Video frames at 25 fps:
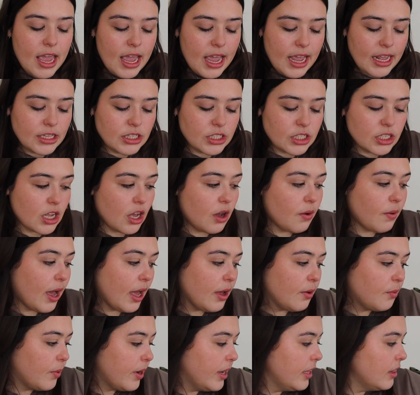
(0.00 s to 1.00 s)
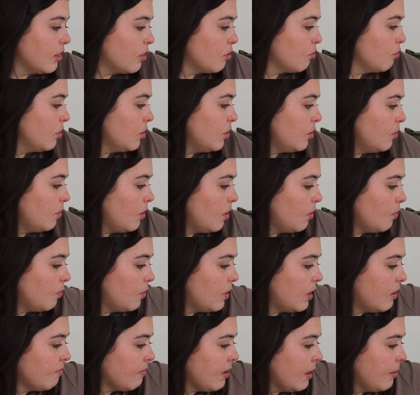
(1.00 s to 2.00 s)
And so I went through
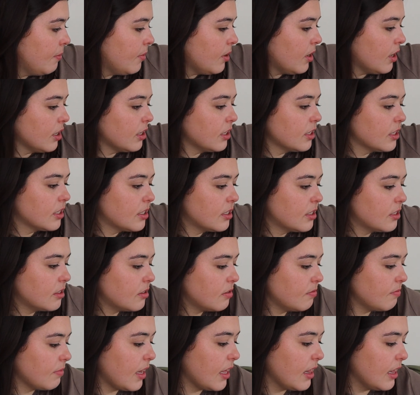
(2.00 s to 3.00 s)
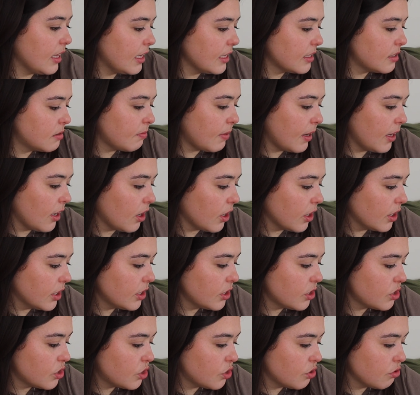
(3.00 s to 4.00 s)
one of my books. I think it's My Heart
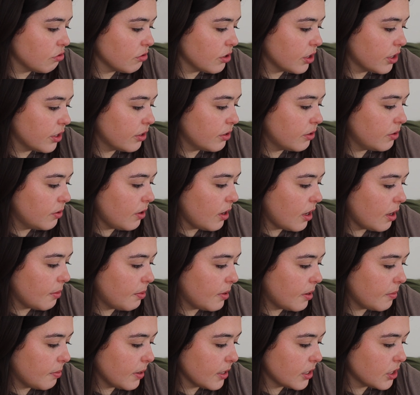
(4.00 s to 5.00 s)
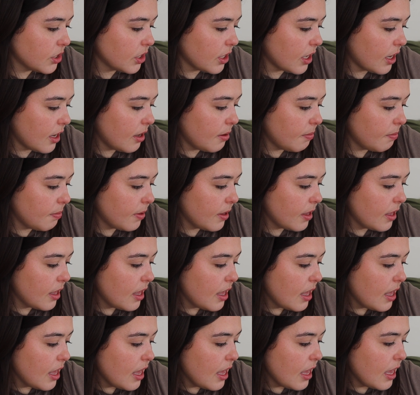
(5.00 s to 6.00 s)
is True. I'll put a picture up.
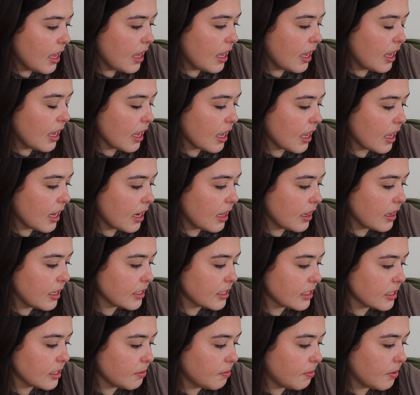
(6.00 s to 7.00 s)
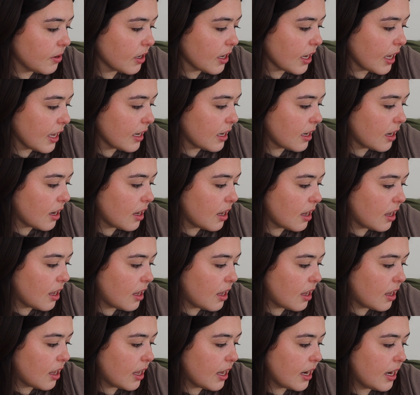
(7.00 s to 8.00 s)
And this is a book I got
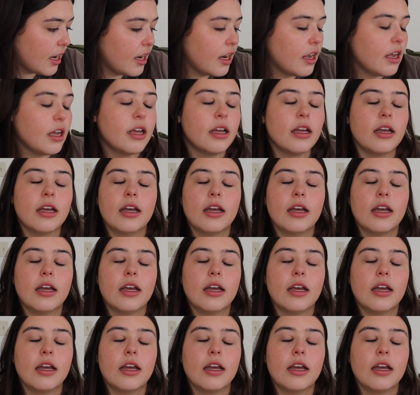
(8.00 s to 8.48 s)
on